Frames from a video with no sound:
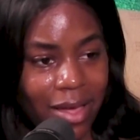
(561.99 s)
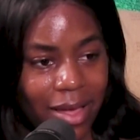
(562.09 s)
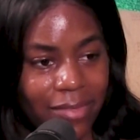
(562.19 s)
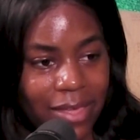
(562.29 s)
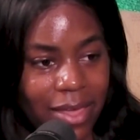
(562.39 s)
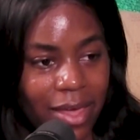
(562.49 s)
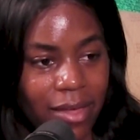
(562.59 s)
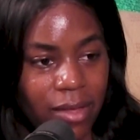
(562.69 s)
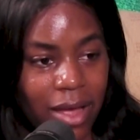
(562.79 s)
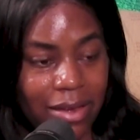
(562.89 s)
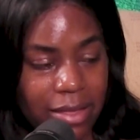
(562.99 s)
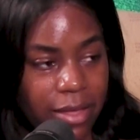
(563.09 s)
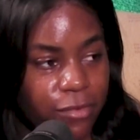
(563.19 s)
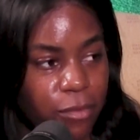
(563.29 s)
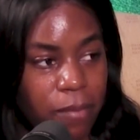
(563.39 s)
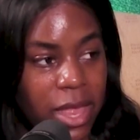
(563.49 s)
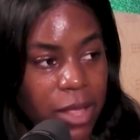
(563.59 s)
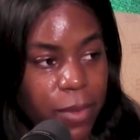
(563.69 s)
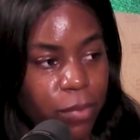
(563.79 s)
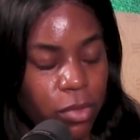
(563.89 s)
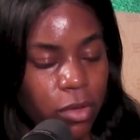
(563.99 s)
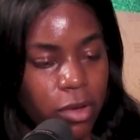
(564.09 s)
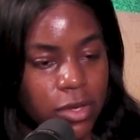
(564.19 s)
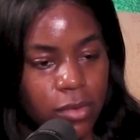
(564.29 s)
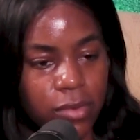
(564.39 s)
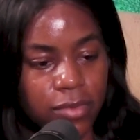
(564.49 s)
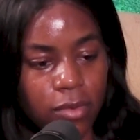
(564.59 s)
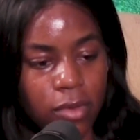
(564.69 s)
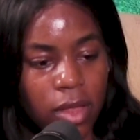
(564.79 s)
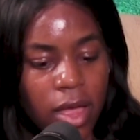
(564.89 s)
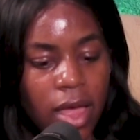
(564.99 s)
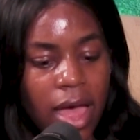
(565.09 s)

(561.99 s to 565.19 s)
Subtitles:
I think, idea from many people who go to law school.